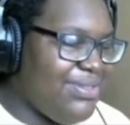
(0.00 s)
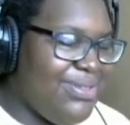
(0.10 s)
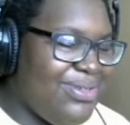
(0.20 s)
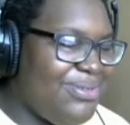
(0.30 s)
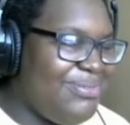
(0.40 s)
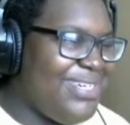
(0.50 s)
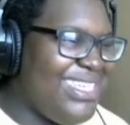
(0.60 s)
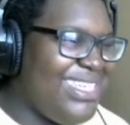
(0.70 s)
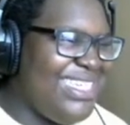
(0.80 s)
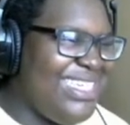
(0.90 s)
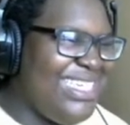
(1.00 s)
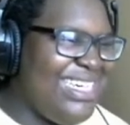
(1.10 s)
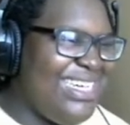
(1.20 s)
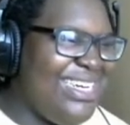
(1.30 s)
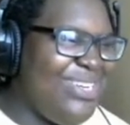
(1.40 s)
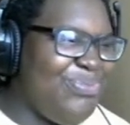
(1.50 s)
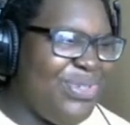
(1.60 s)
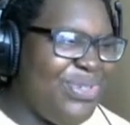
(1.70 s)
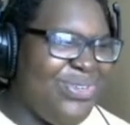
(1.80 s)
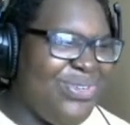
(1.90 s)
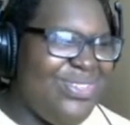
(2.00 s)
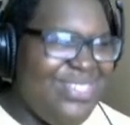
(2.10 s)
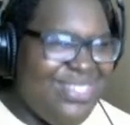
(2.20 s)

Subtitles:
Oh my God, bro.